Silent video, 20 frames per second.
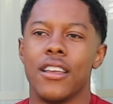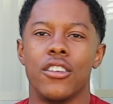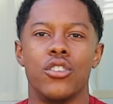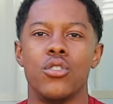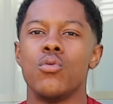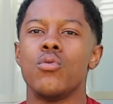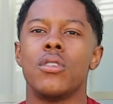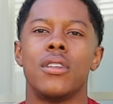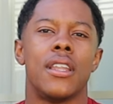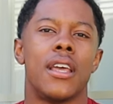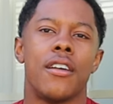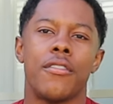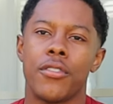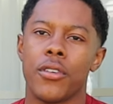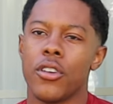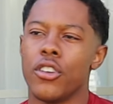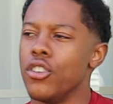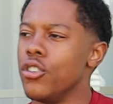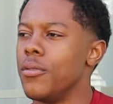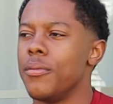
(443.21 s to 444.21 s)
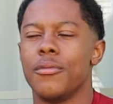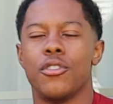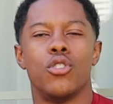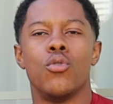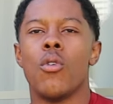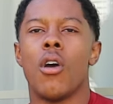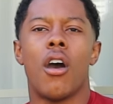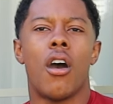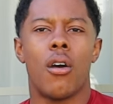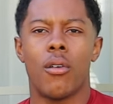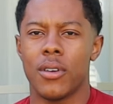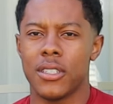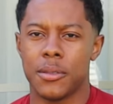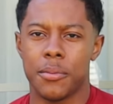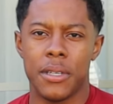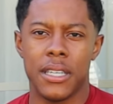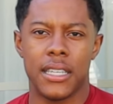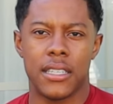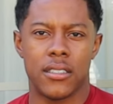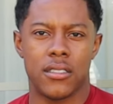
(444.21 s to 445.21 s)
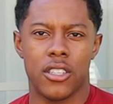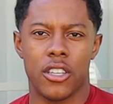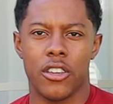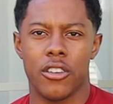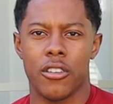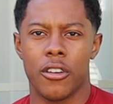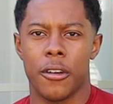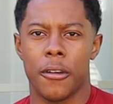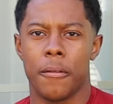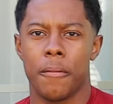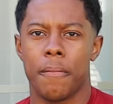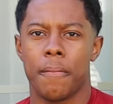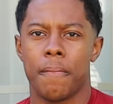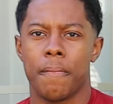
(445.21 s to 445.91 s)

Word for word: you will never you will always be insecure.